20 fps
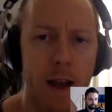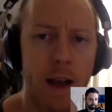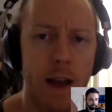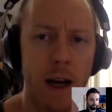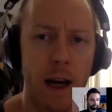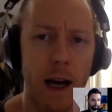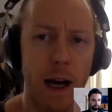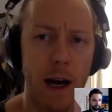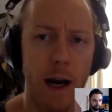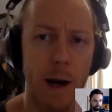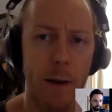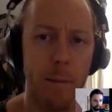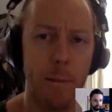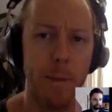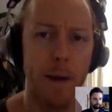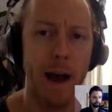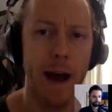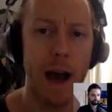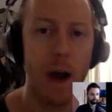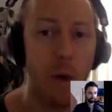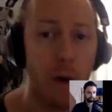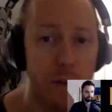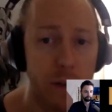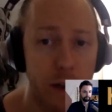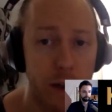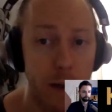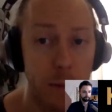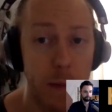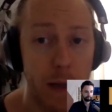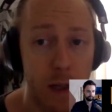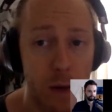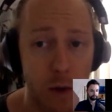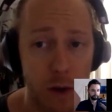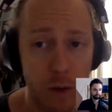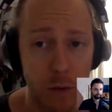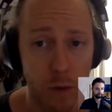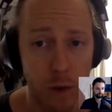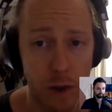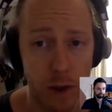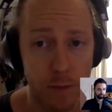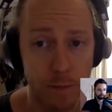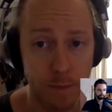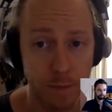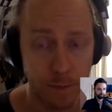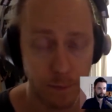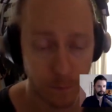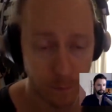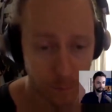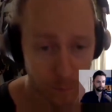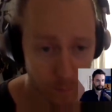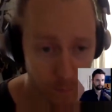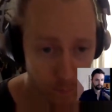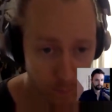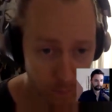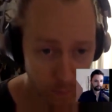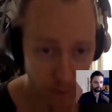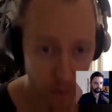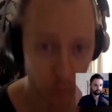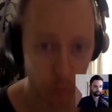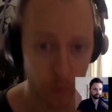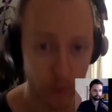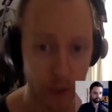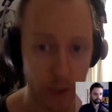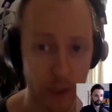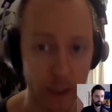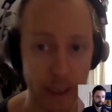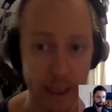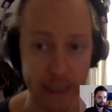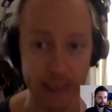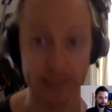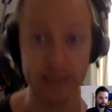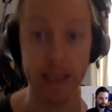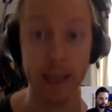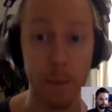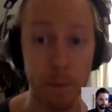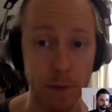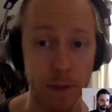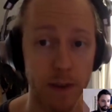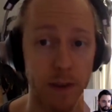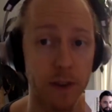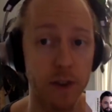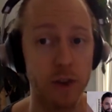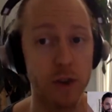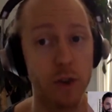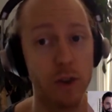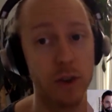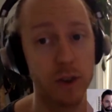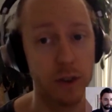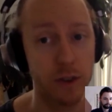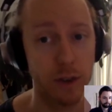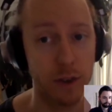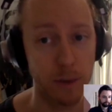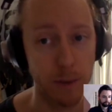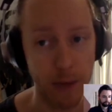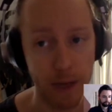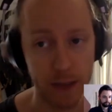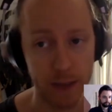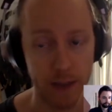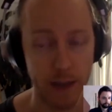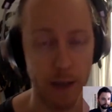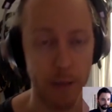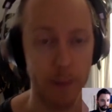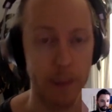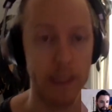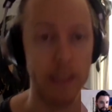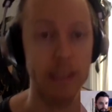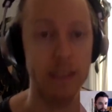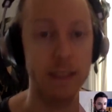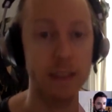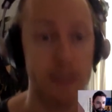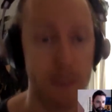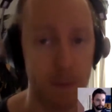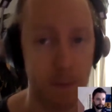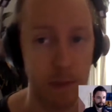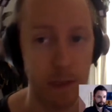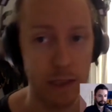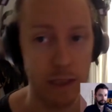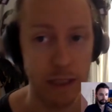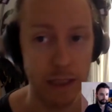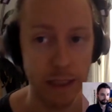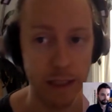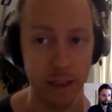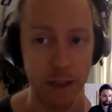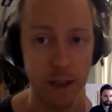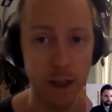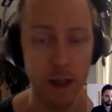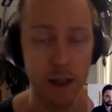However, in a Bitcoin world, we accept the short-term economic instability.